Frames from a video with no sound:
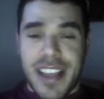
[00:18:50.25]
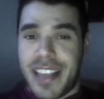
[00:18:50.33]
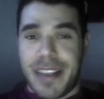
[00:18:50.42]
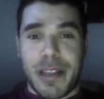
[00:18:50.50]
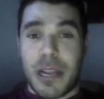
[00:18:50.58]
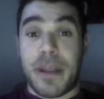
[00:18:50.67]

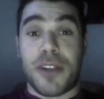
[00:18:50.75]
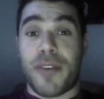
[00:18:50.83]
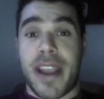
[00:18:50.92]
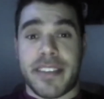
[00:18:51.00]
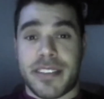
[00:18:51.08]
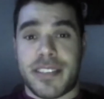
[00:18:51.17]
it'll be
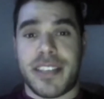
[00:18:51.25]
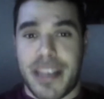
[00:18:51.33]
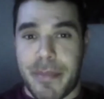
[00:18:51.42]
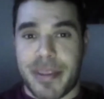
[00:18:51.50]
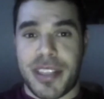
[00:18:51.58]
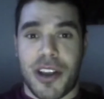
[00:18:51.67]
great to see
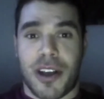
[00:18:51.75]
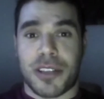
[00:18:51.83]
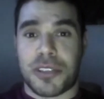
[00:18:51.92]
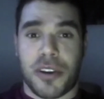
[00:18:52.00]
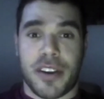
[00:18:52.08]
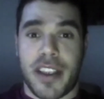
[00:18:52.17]
him at the
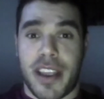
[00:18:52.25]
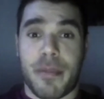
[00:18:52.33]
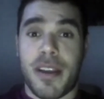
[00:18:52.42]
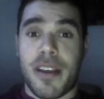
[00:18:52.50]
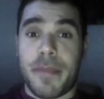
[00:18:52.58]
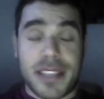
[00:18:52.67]
All-Star game
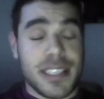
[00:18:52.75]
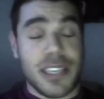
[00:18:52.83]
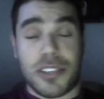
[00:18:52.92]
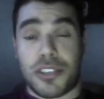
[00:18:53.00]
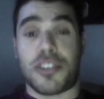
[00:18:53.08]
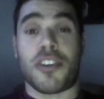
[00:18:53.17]
because he
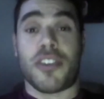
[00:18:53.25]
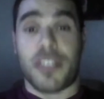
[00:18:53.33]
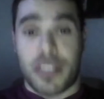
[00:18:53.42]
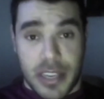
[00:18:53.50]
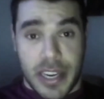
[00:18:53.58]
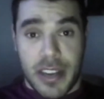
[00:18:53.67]

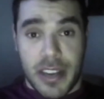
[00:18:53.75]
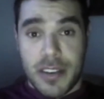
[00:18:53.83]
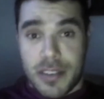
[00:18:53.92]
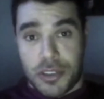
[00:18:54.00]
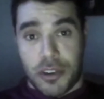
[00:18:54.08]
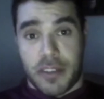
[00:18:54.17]
certainly
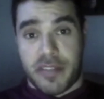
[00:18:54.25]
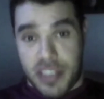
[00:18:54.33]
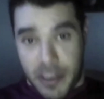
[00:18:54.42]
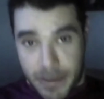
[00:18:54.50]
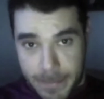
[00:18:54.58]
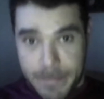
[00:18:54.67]
deserves it.